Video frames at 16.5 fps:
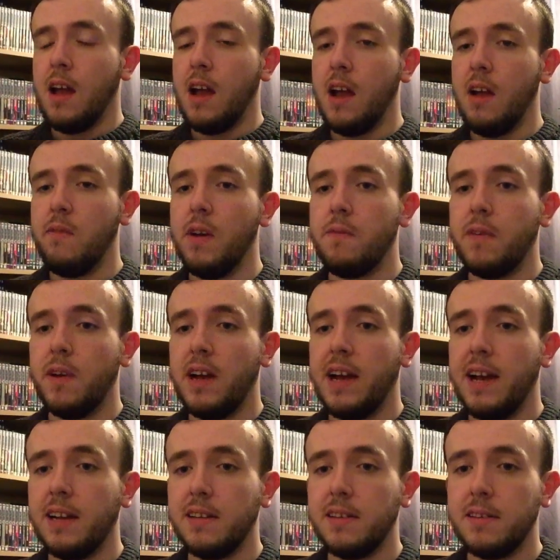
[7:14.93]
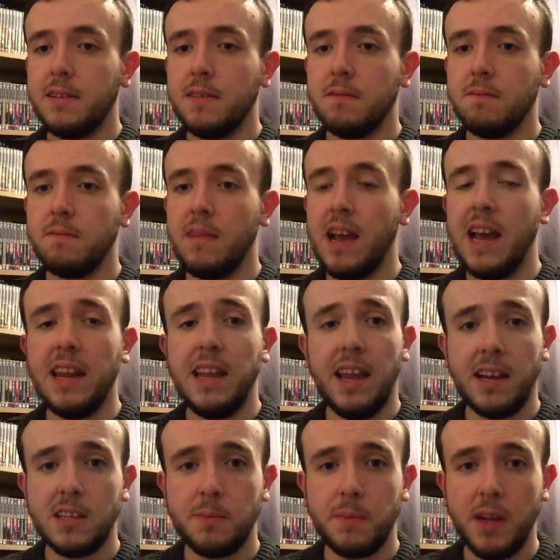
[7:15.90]
I've ever had any
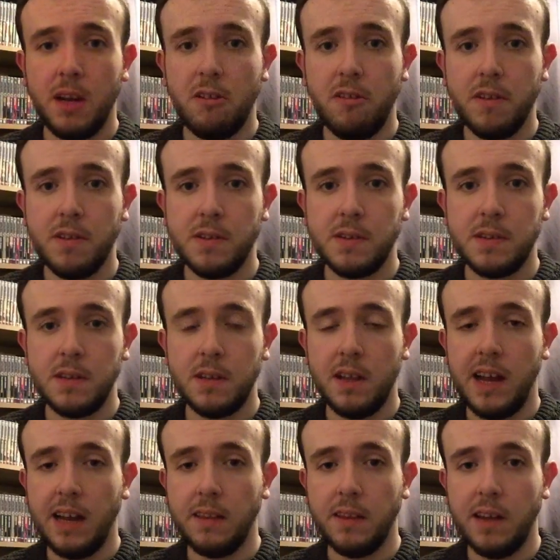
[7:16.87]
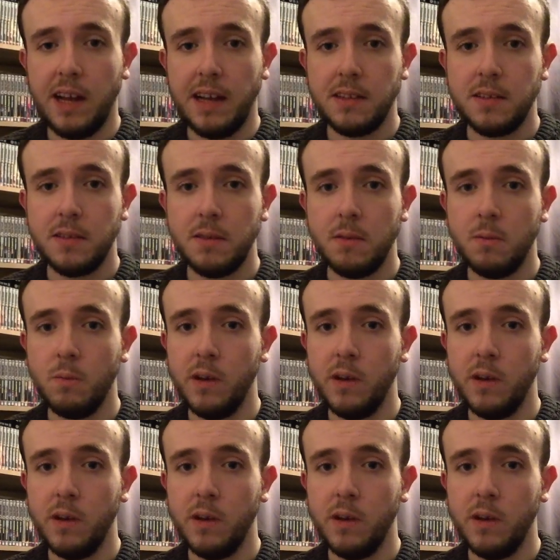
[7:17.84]
experience like that